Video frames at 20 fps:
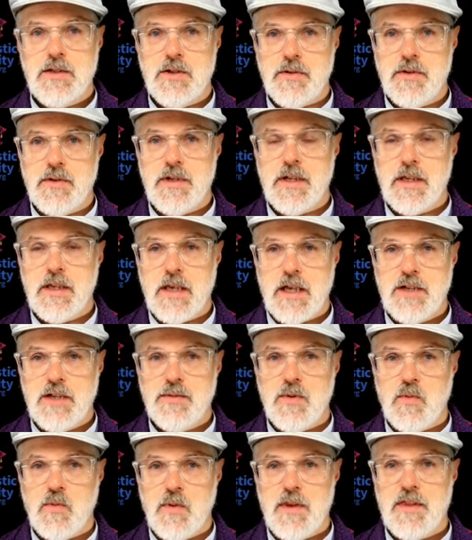student
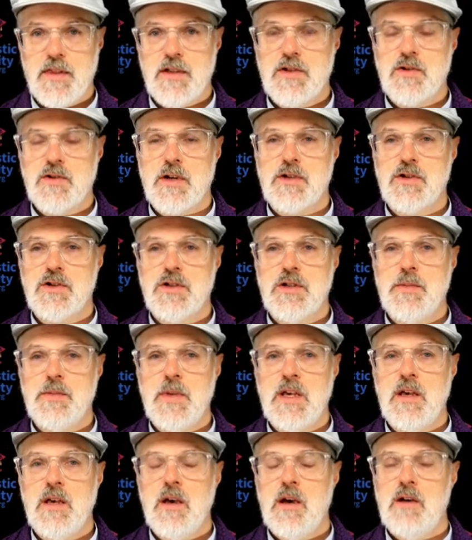engagement with instruction to
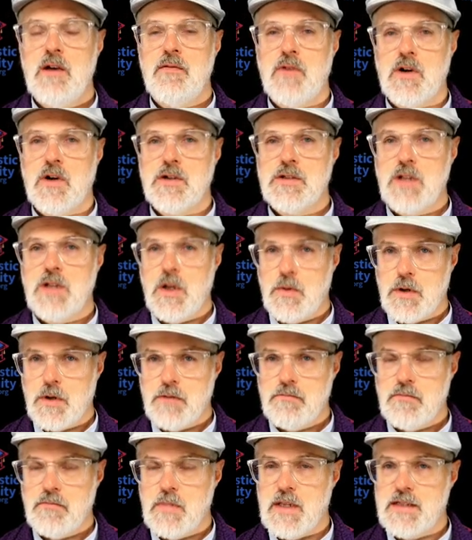be far
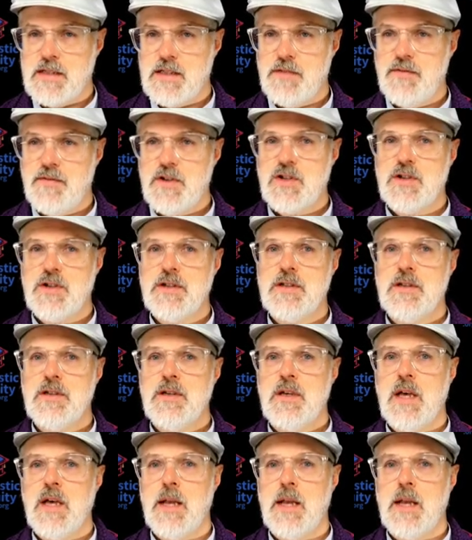slower, less efficient,